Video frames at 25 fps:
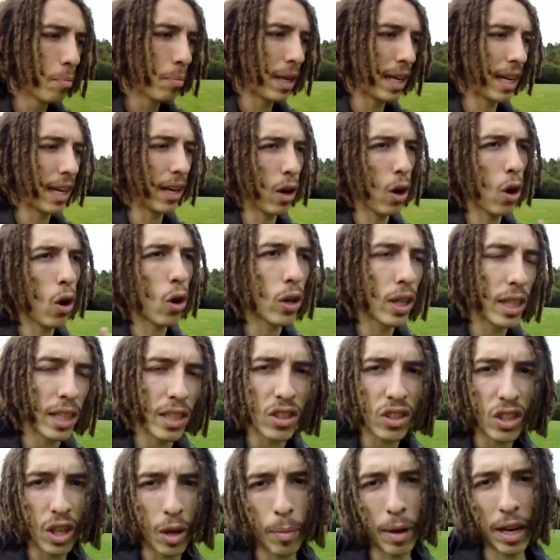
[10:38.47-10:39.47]
being
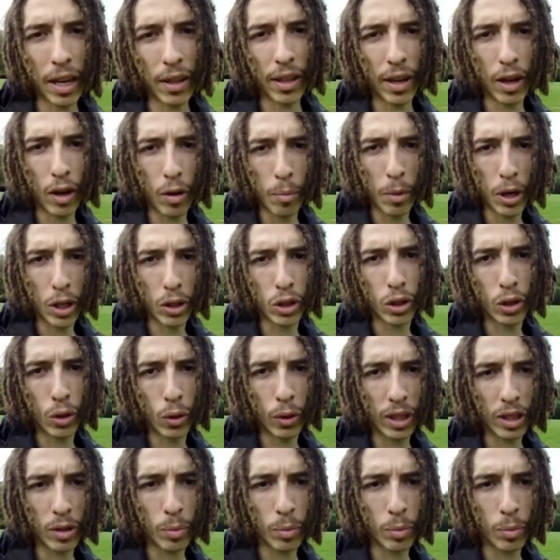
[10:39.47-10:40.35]
honest about their emotional